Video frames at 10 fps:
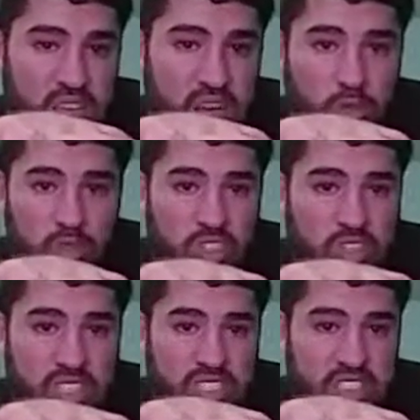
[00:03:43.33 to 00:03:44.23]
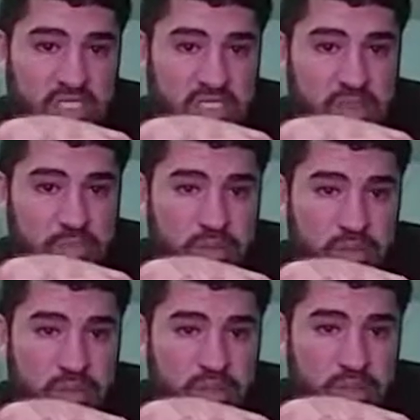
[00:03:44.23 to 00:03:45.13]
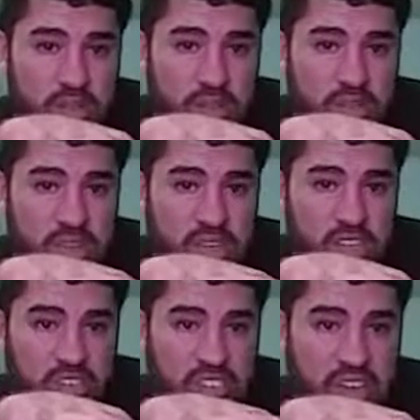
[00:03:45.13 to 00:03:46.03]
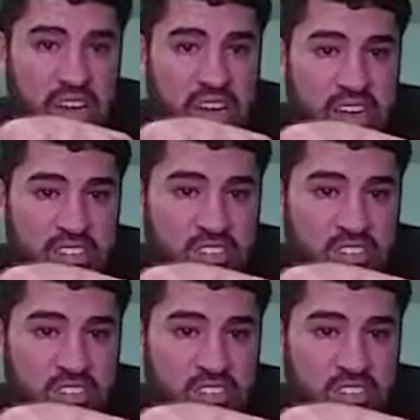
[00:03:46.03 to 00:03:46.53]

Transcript: I went straight to sleep, and I was tired.